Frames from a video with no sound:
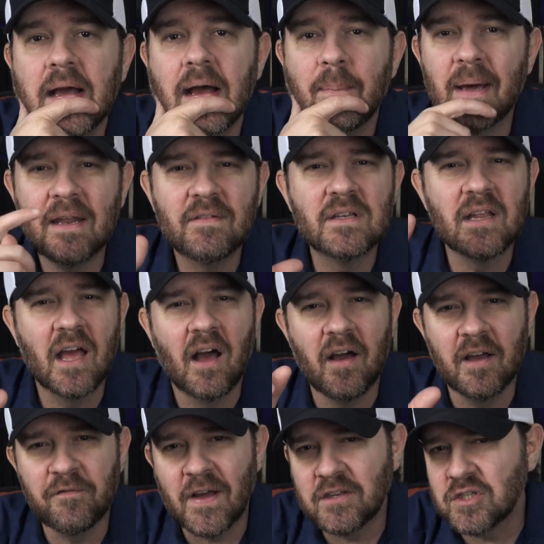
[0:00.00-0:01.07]

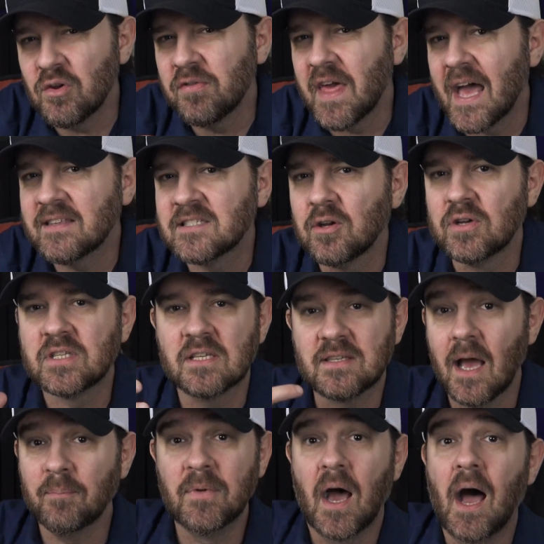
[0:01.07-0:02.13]
if I do that series, because
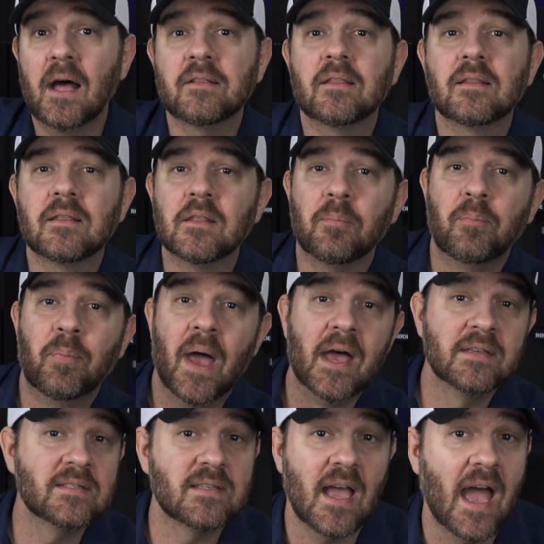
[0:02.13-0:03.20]
I'm not the
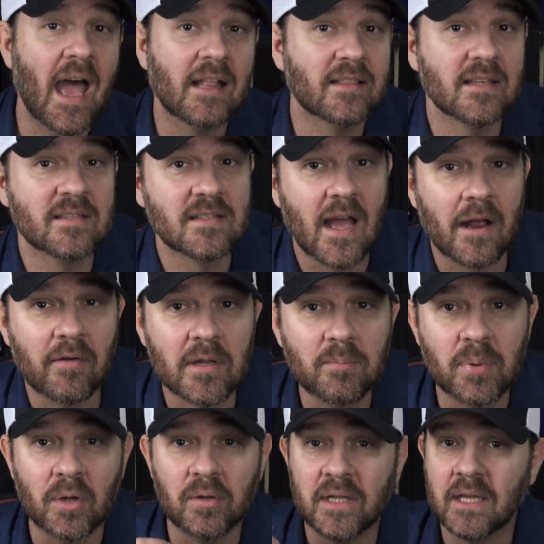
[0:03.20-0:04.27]
best at the
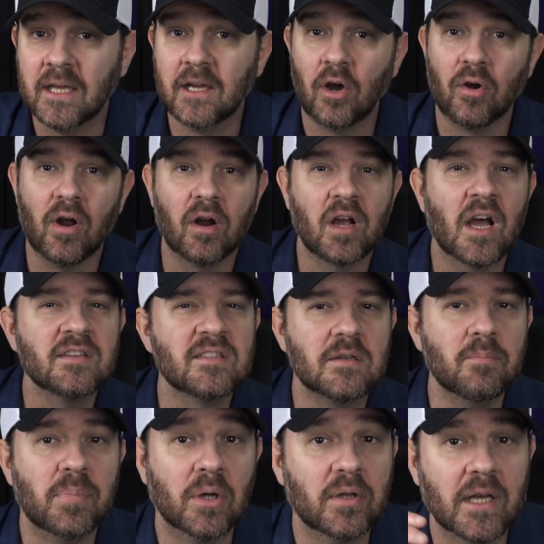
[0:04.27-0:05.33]
styrene building or
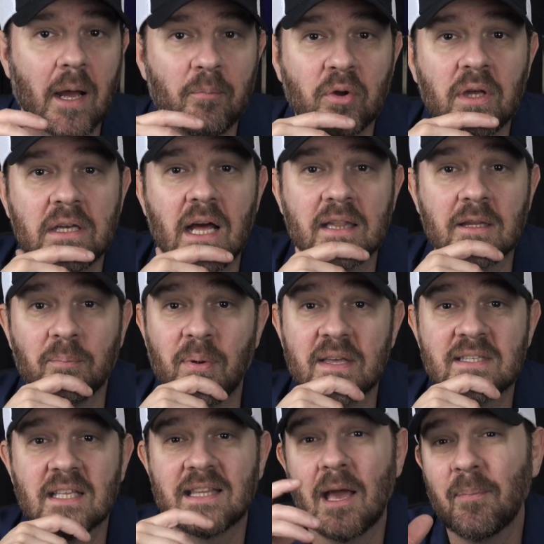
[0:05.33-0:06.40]
custom building. I'm really not the
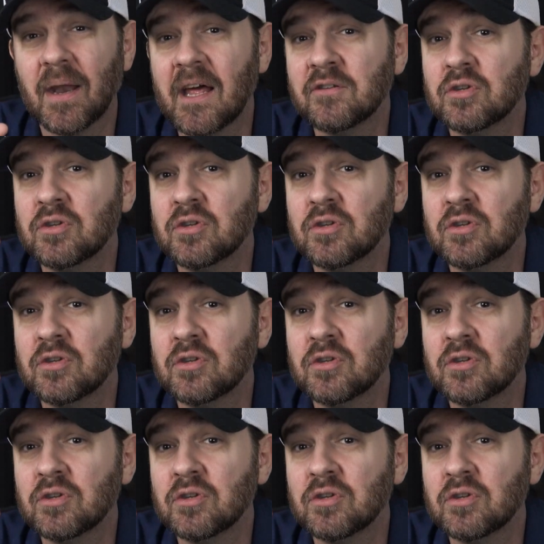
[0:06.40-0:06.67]
best at that, but I